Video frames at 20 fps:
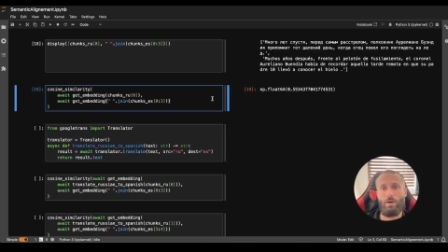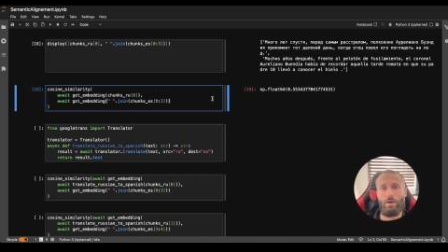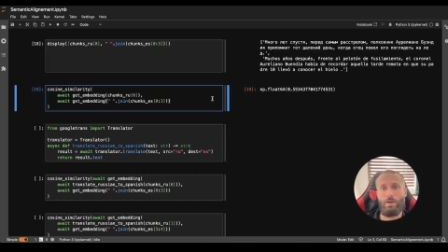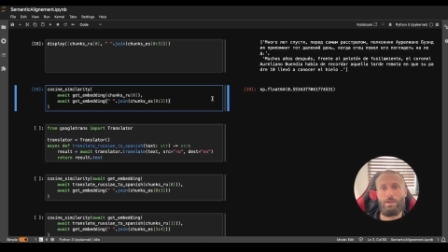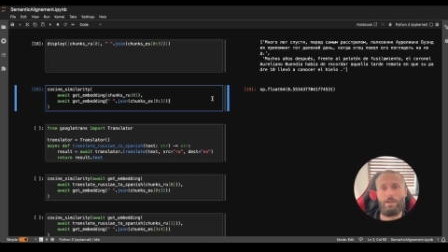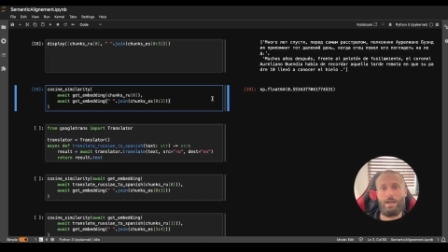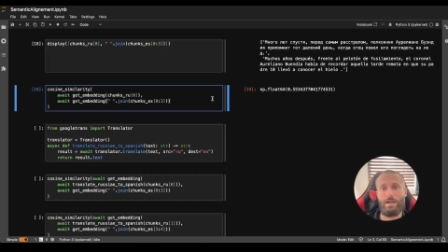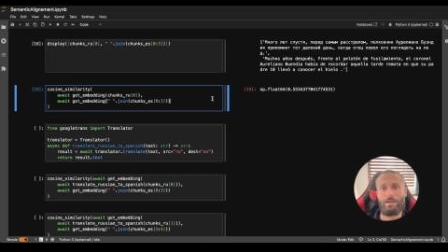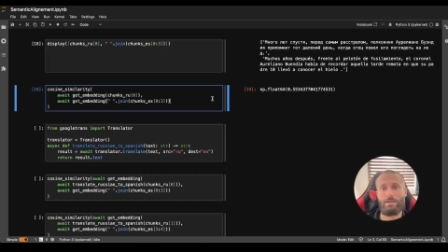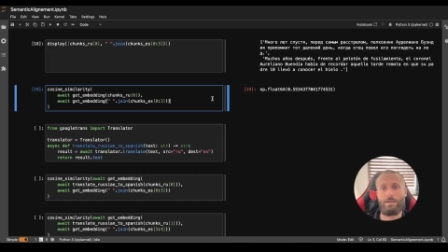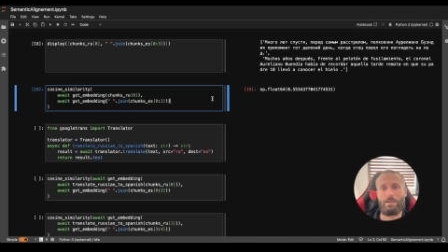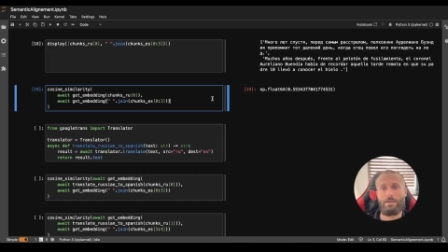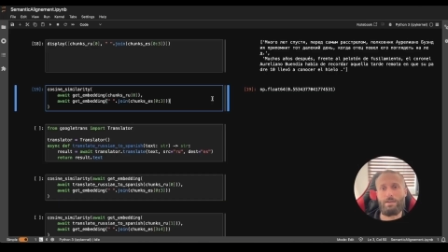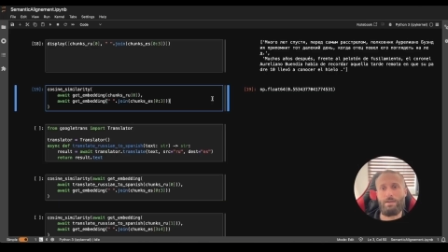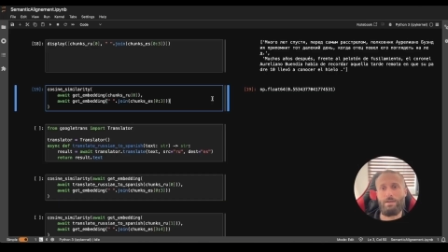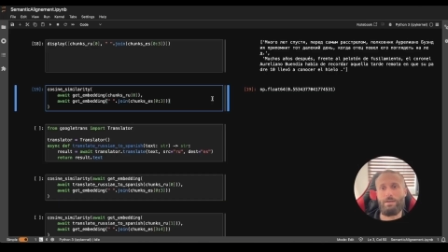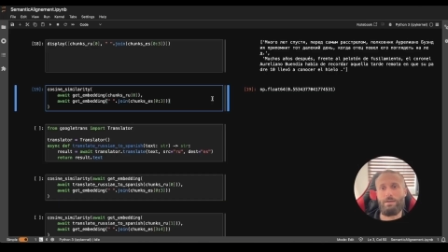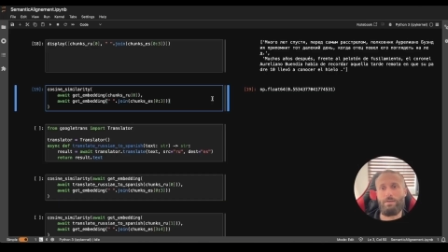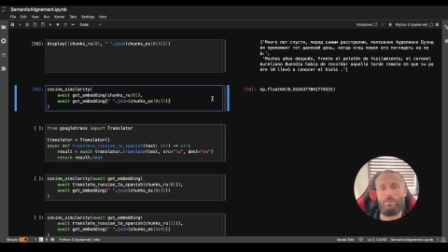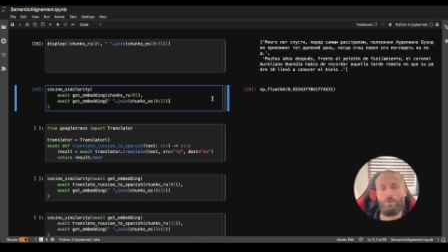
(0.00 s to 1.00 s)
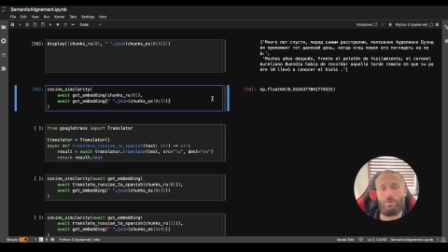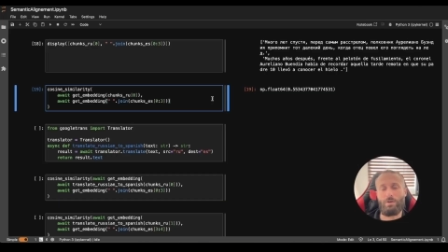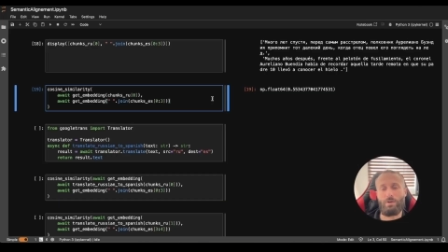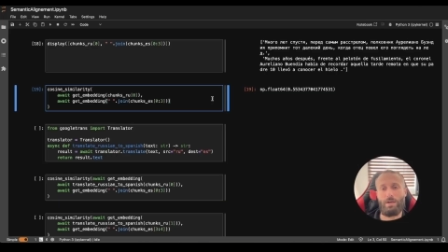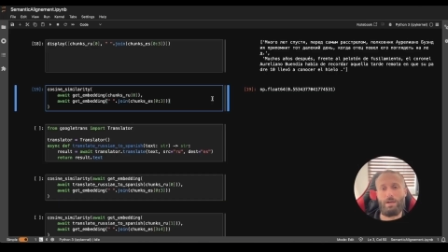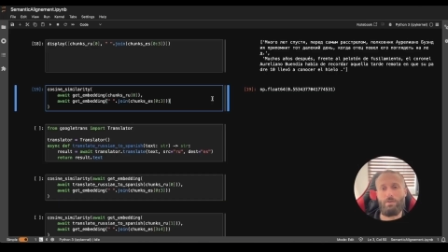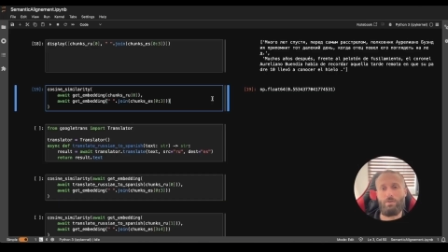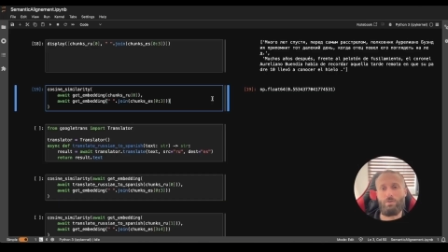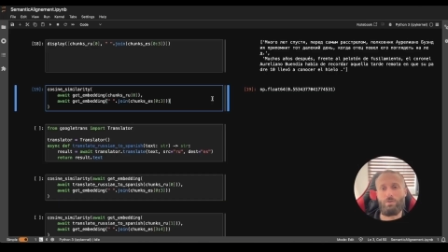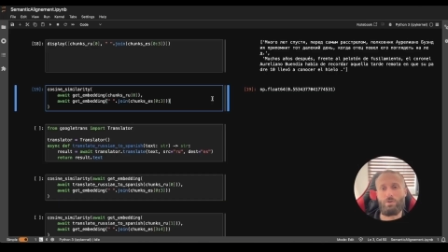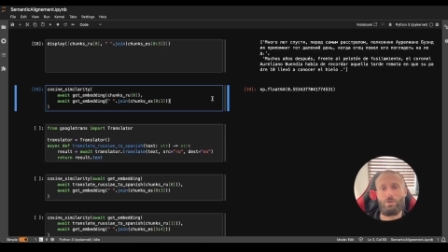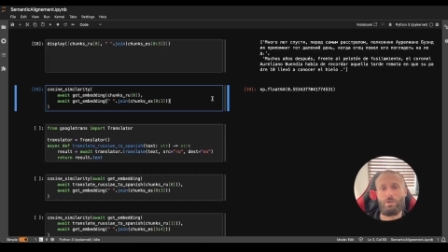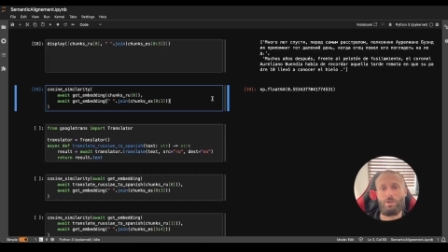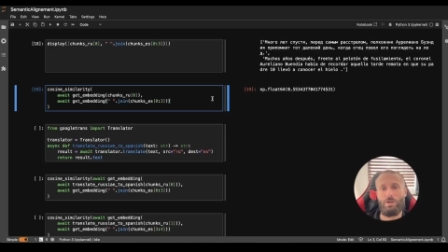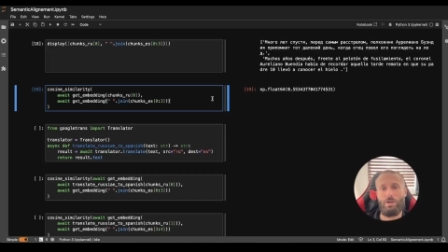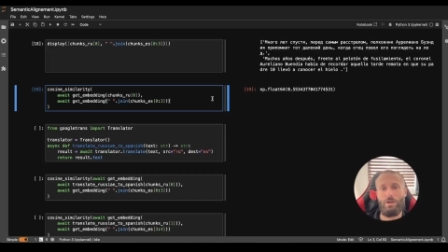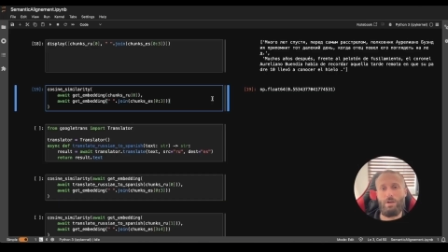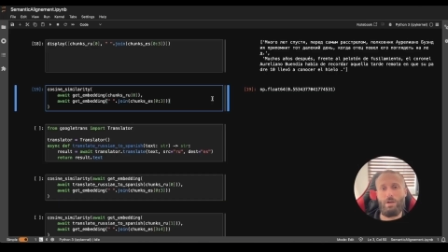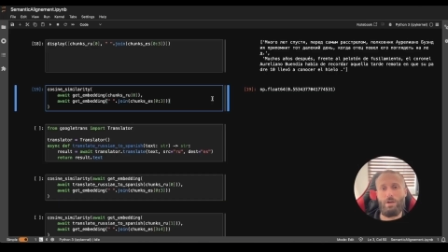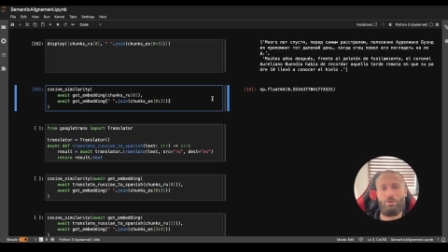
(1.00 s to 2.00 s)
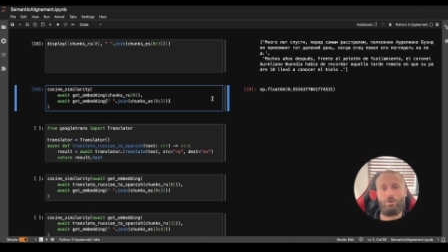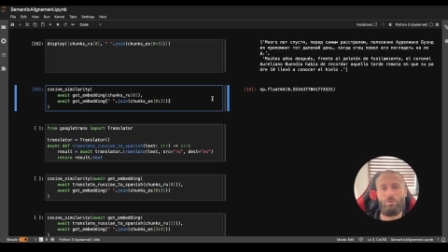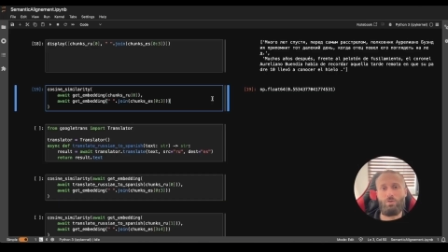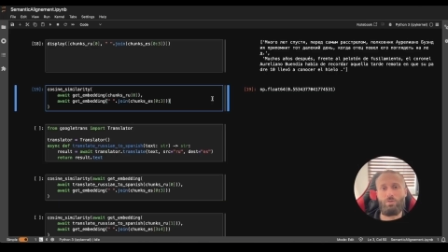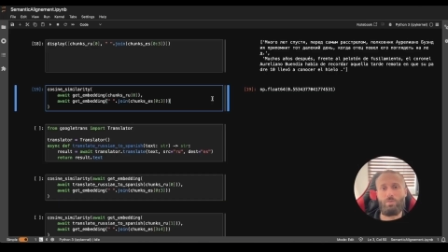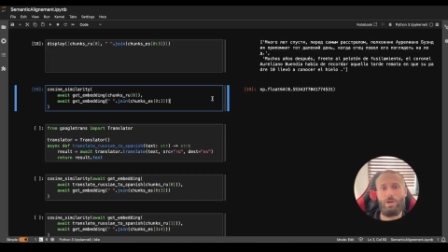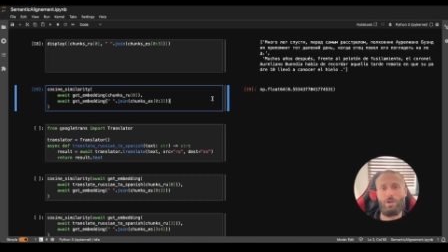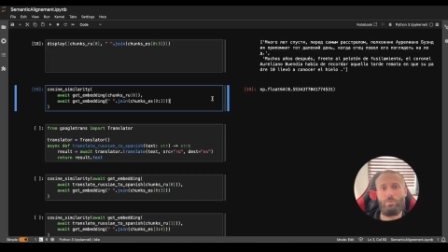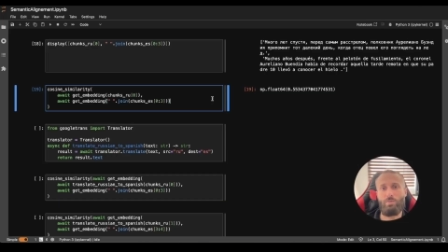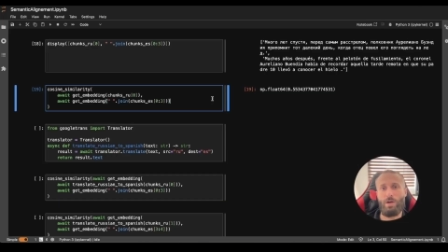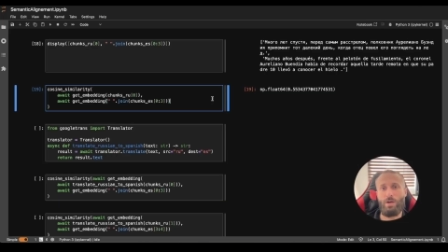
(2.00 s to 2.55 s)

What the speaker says: texts in different languages. It shows much